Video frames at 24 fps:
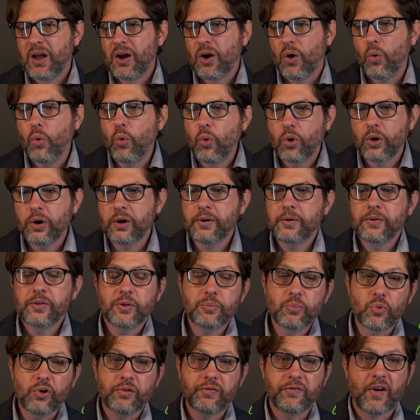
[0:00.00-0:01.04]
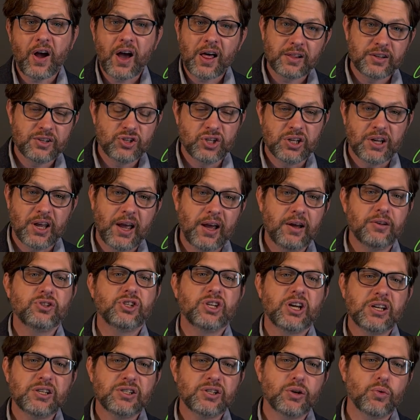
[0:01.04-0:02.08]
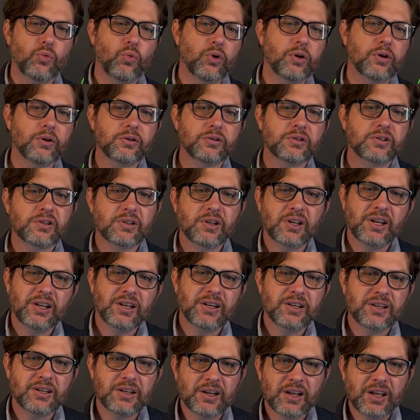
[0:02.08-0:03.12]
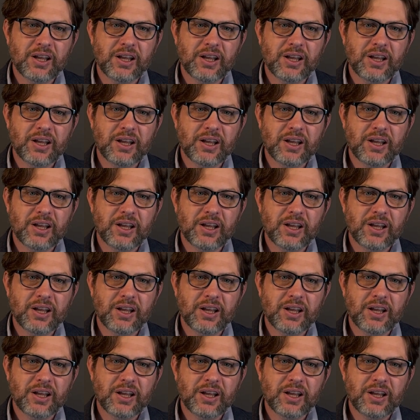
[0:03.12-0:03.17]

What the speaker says: Or the morphology, how changing words and